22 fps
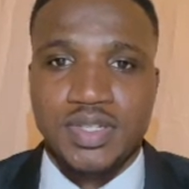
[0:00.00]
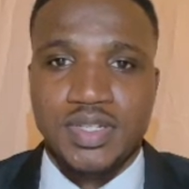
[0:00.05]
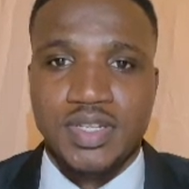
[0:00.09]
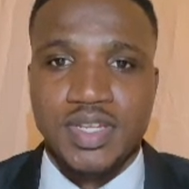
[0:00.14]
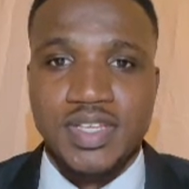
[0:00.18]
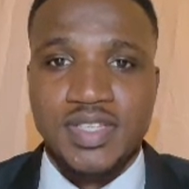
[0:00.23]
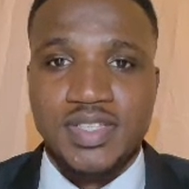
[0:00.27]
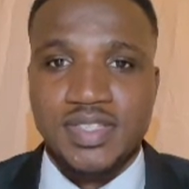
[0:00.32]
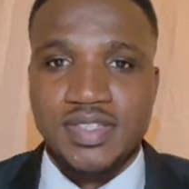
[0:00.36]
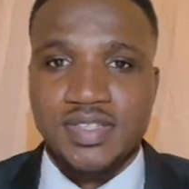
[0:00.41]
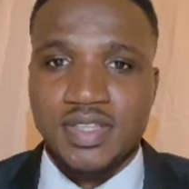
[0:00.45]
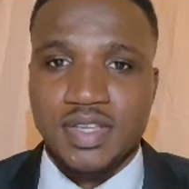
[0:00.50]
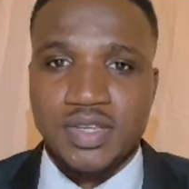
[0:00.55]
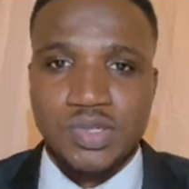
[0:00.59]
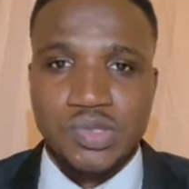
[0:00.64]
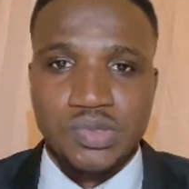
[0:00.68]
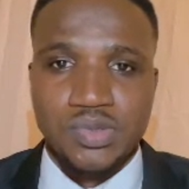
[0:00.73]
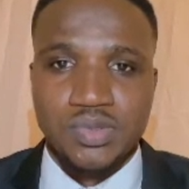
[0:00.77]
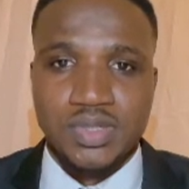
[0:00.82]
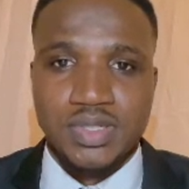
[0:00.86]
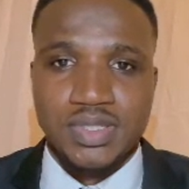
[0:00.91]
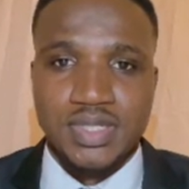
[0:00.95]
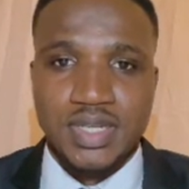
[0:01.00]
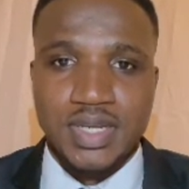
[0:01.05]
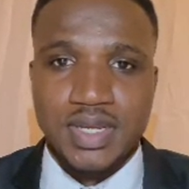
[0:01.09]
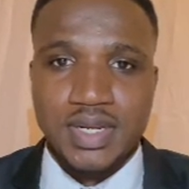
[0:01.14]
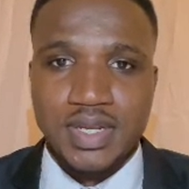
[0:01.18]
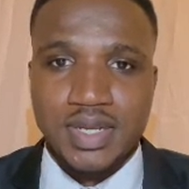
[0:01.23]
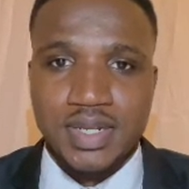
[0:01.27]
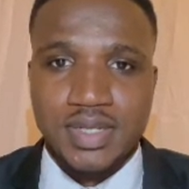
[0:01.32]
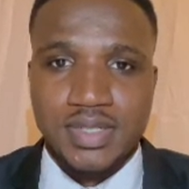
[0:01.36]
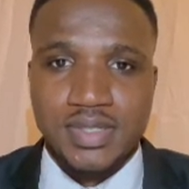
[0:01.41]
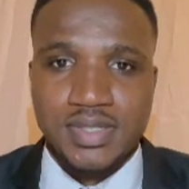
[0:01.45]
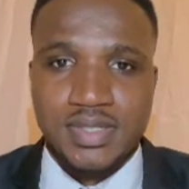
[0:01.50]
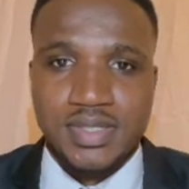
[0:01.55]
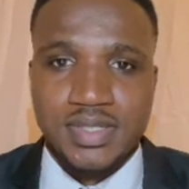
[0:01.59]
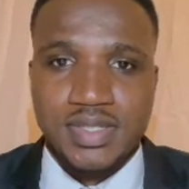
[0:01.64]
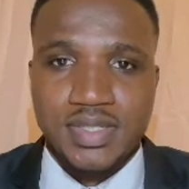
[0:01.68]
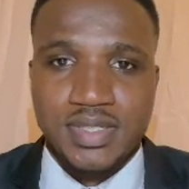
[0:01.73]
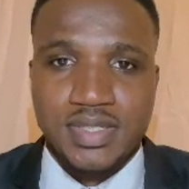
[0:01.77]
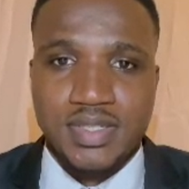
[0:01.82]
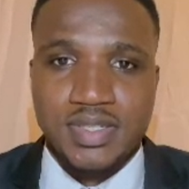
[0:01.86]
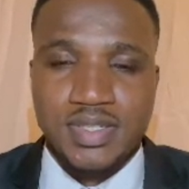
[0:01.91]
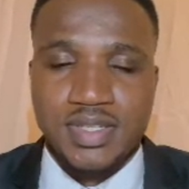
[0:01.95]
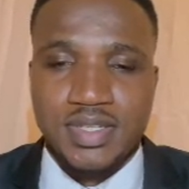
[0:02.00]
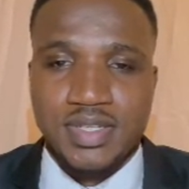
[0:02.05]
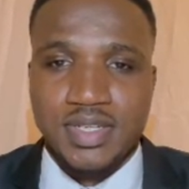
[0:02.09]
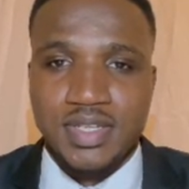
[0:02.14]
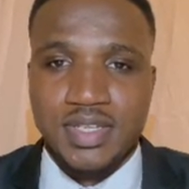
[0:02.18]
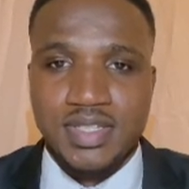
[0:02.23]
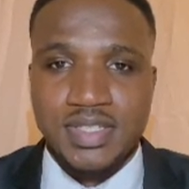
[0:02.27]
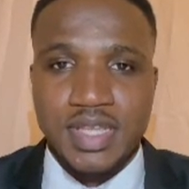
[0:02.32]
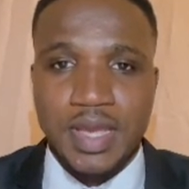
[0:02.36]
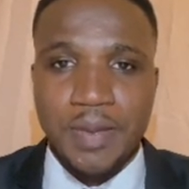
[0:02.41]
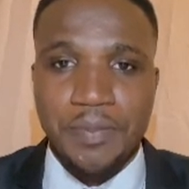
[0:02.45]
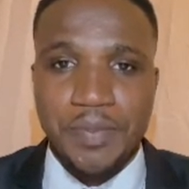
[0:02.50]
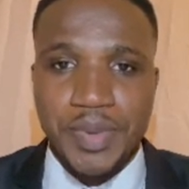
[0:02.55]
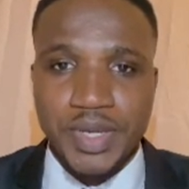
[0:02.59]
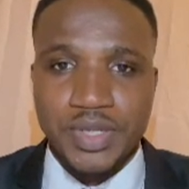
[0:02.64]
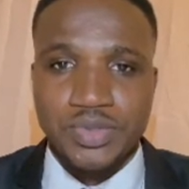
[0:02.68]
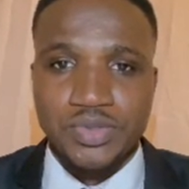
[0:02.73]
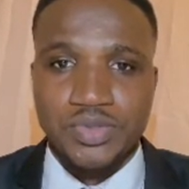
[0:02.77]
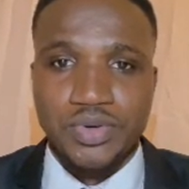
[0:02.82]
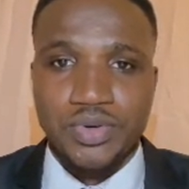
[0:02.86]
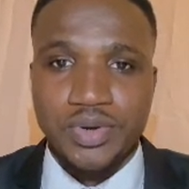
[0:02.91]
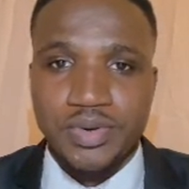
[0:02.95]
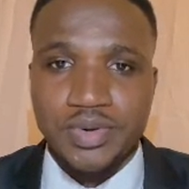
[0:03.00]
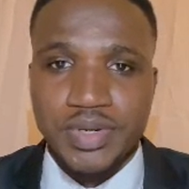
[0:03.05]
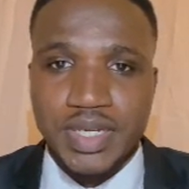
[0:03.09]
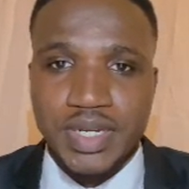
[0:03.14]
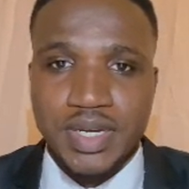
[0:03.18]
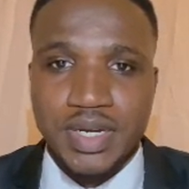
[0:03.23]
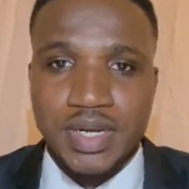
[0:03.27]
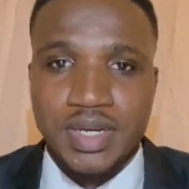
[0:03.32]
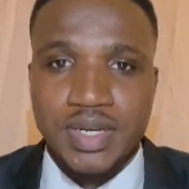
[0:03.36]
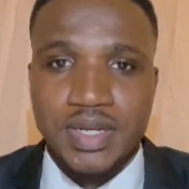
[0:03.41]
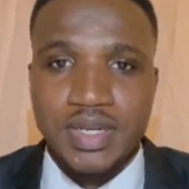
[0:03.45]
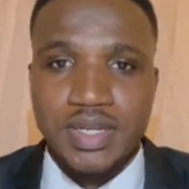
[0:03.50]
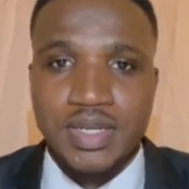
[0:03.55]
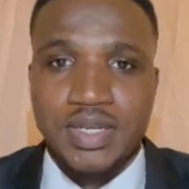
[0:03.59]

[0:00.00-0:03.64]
This is the SWOT analysis. This is the pictorial.